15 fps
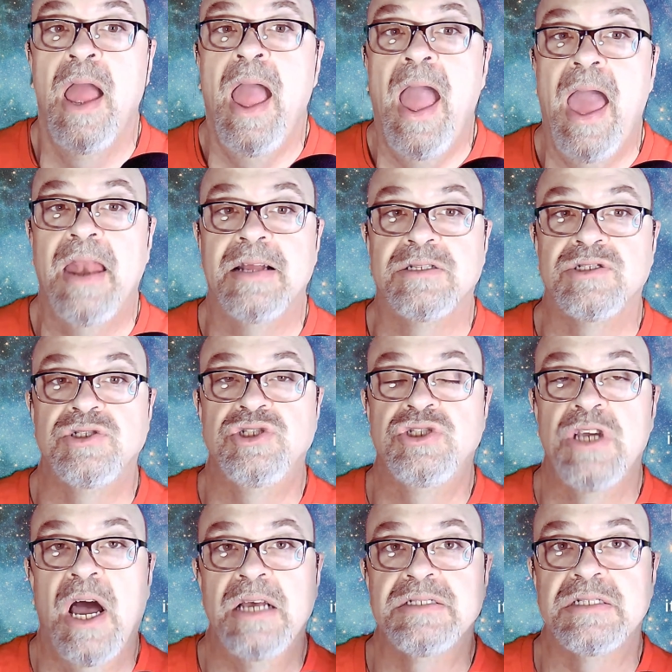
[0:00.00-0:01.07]
and it's
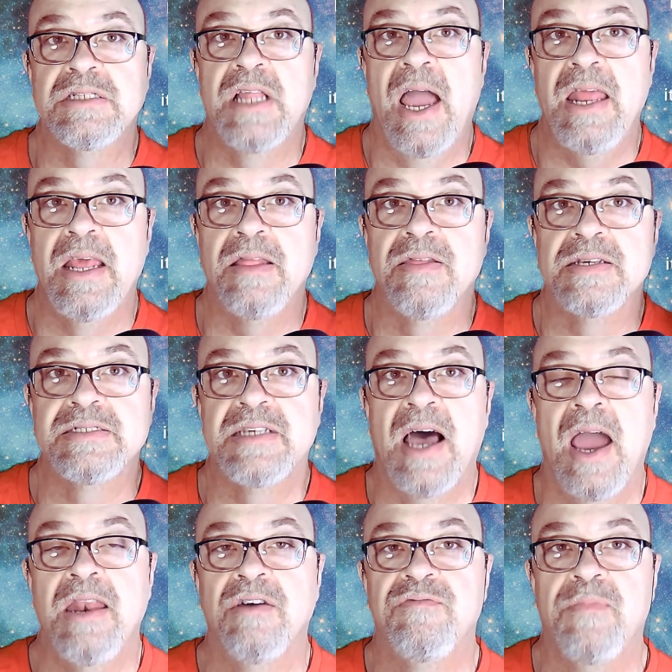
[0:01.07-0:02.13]
just lighting the
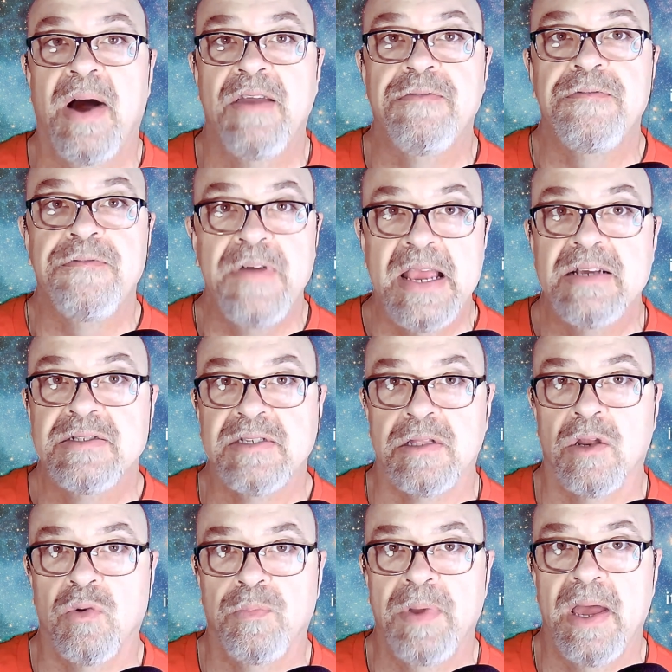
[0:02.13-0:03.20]
side of my face a
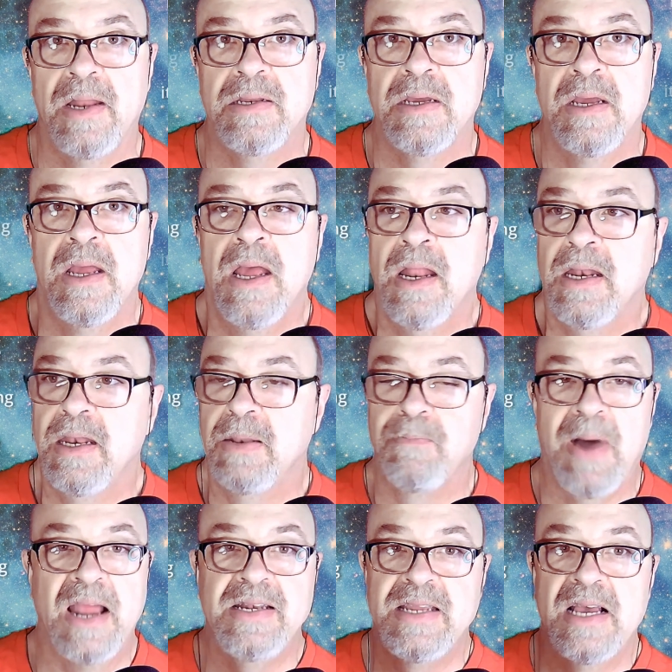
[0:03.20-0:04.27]
little bit.
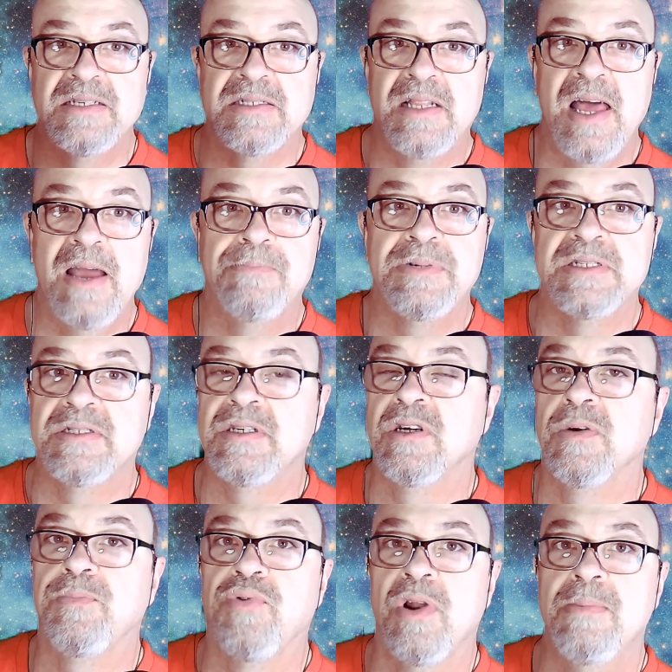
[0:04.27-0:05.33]
My desk lamp is still
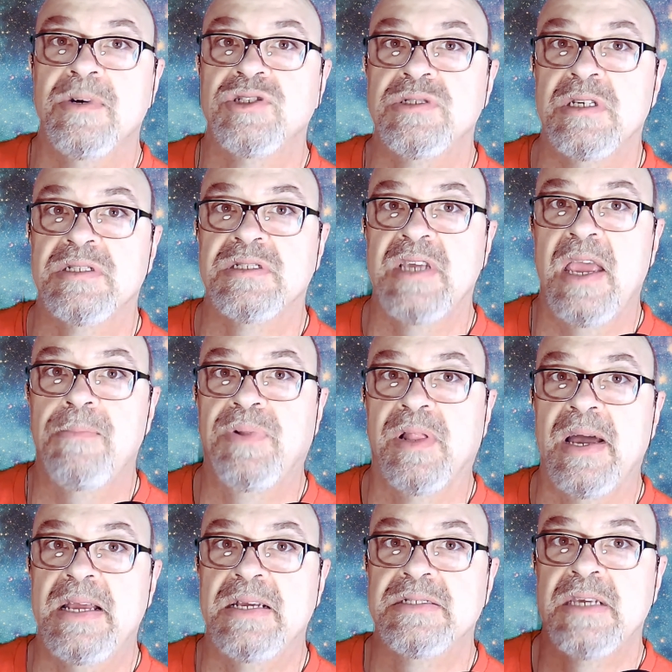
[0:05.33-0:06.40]
in pretty much the same
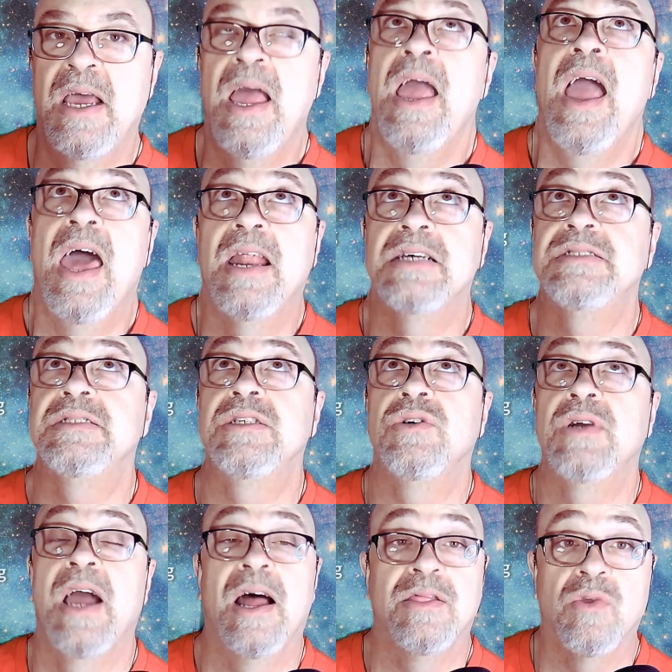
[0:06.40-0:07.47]
place, and I still
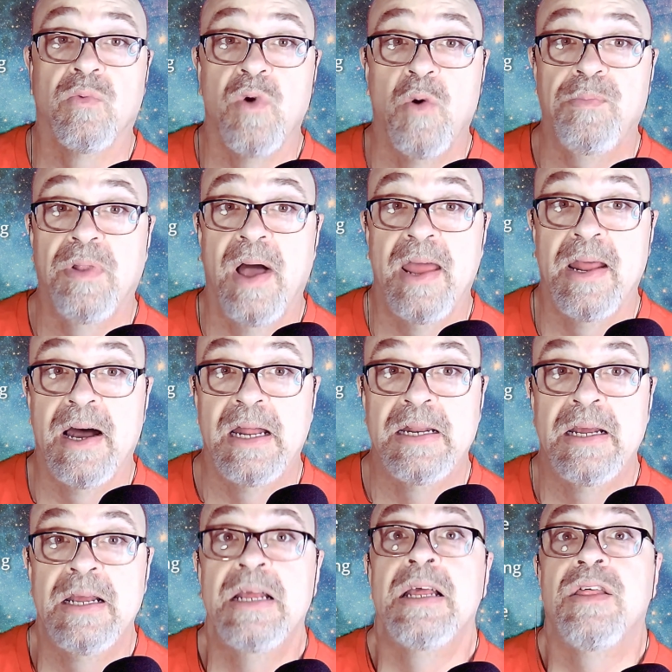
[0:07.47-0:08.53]
got the rope light on.
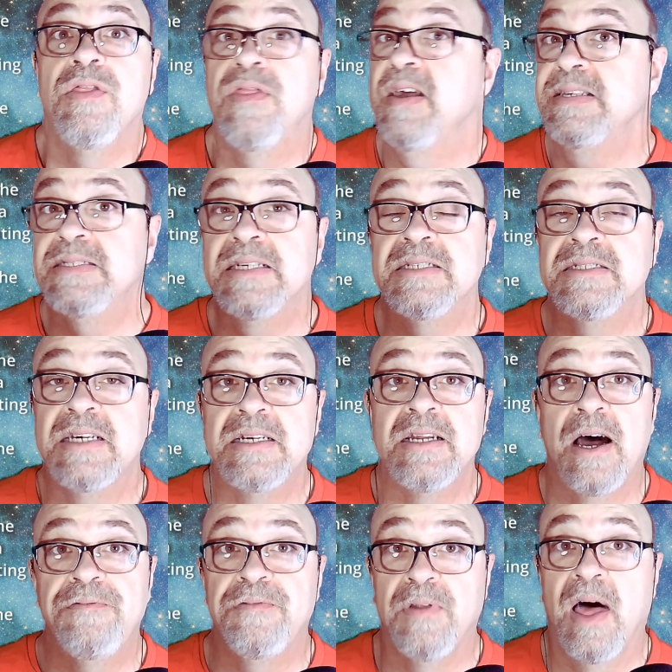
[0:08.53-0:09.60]
This is
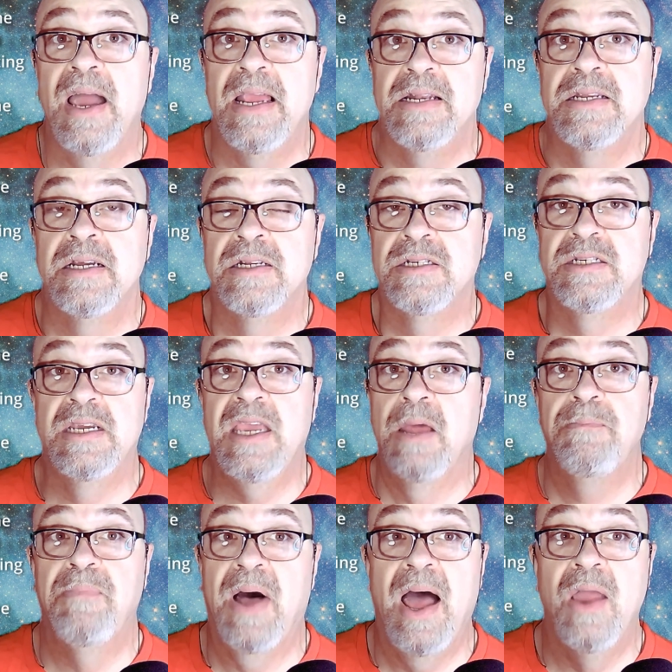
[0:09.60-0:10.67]
enough light to get
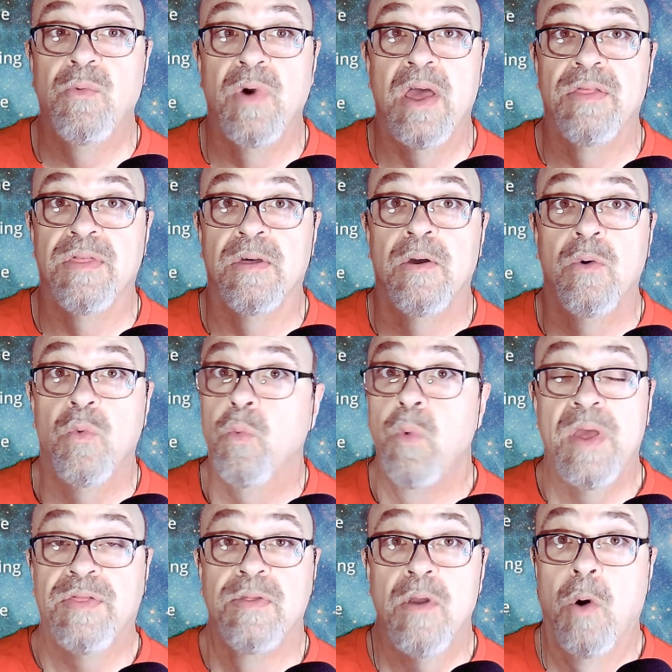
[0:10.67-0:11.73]
by with
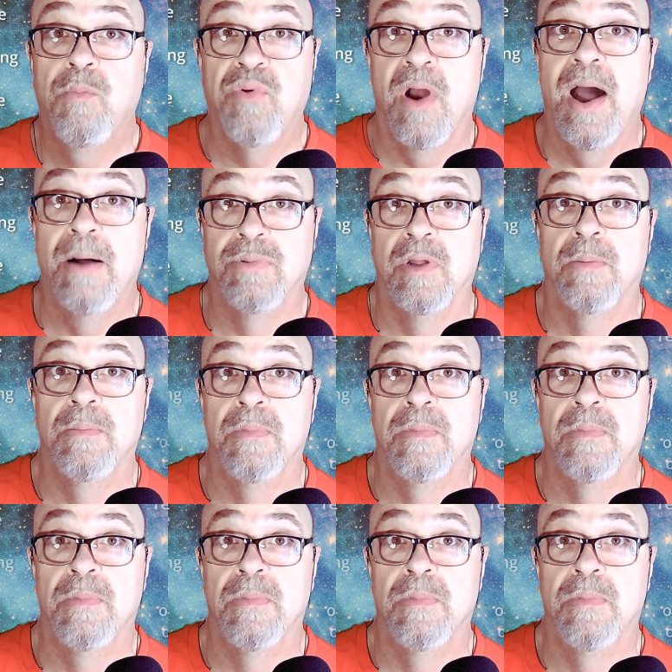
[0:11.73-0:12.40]
no problem.